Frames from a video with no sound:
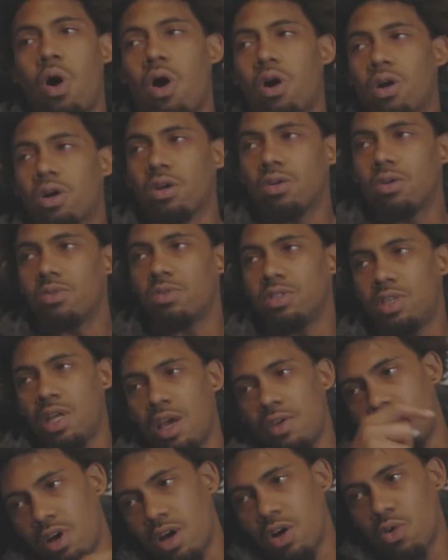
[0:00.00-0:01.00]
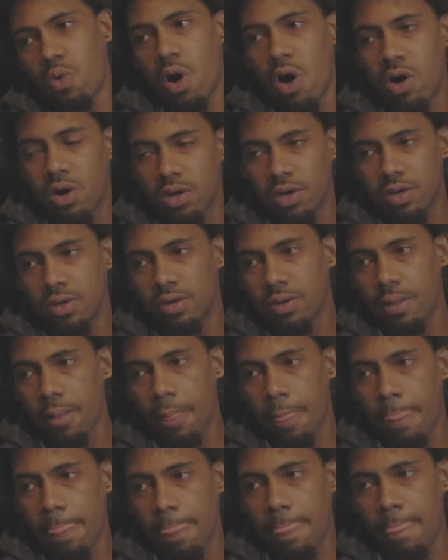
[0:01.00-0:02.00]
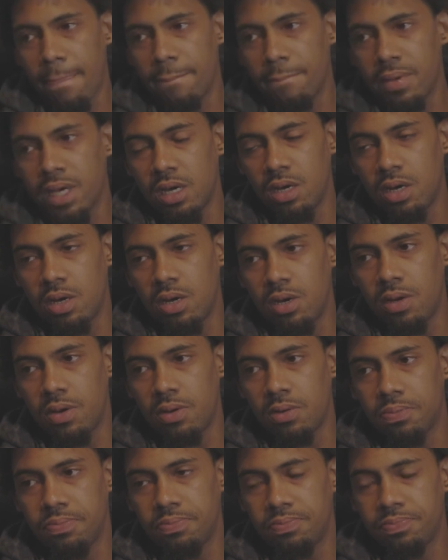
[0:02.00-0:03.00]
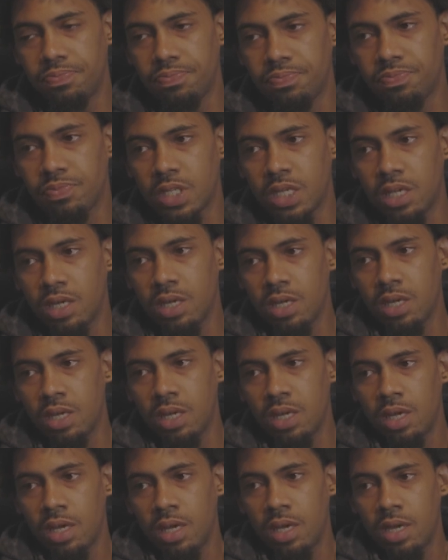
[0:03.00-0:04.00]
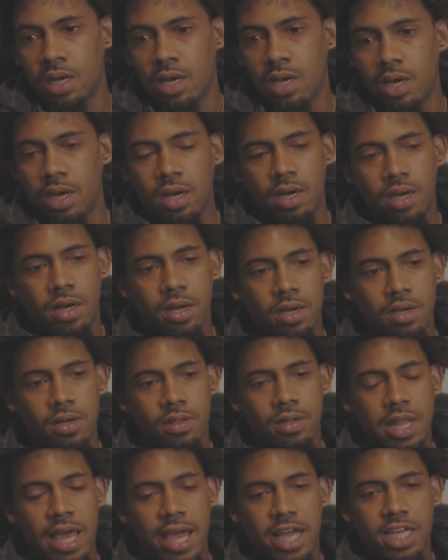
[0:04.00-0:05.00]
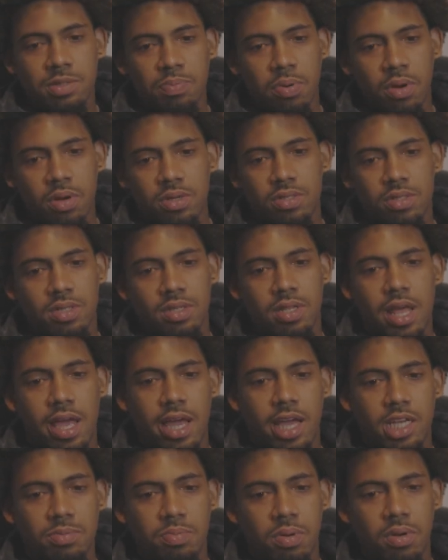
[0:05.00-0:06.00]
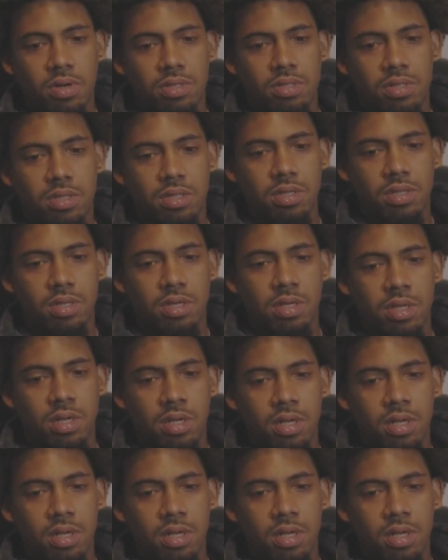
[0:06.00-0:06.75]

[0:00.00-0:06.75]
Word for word: Walker. Devon Walker. Yeah, um. Uh, last person, last person.